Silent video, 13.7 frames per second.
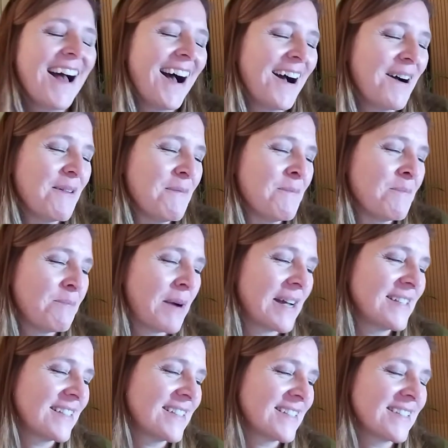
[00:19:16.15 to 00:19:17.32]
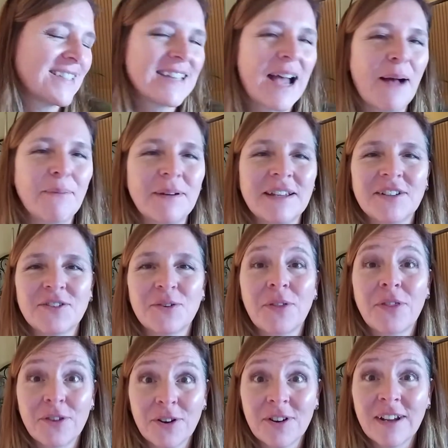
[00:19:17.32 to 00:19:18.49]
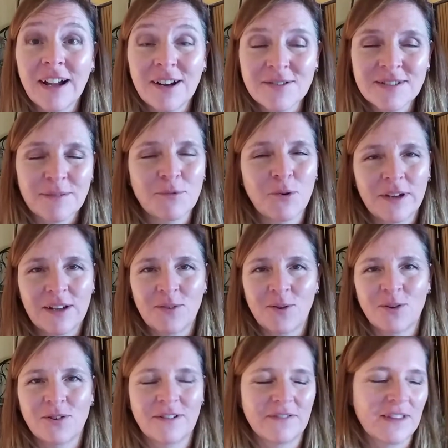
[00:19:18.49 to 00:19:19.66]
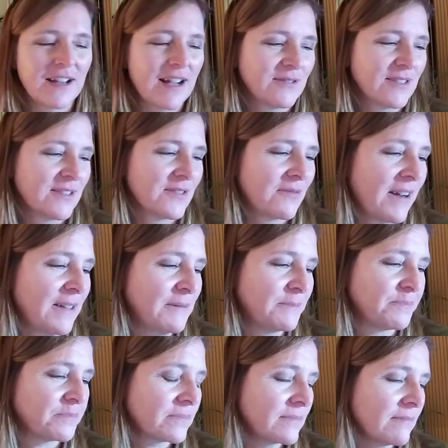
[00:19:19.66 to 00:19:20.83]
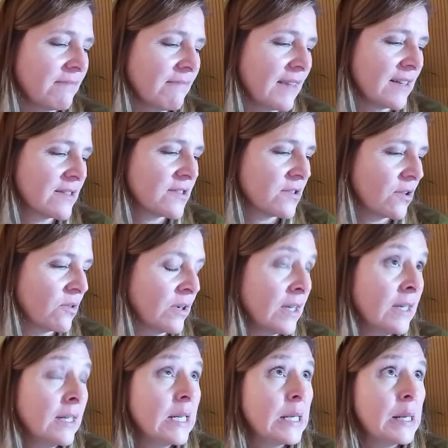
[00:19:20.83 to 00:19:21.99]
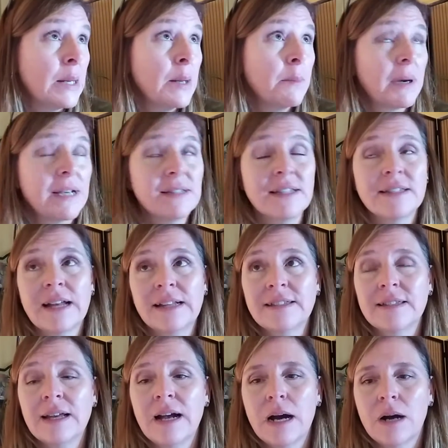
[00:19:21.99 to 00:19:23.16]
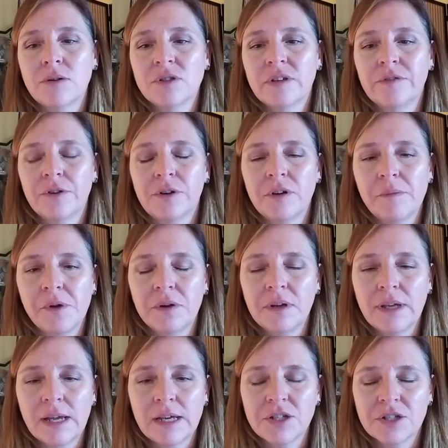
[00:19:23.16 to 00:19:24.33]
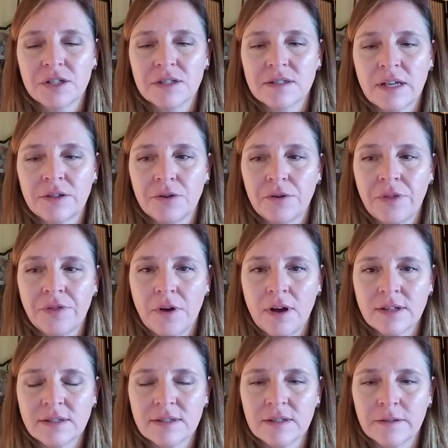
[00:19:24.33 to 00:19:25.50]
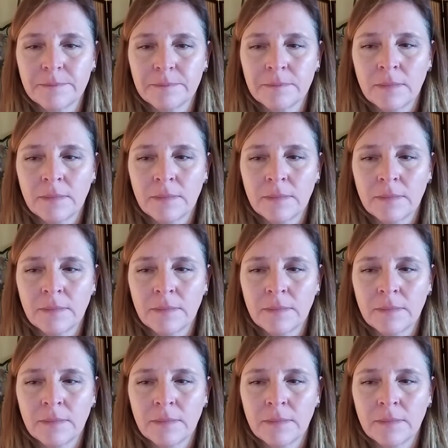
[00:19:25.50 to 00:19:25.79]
um, Pisces, this is happening in your third house. I'm going in order of the houses, right? So, Pisces, that's the house of your communications and your thoughts.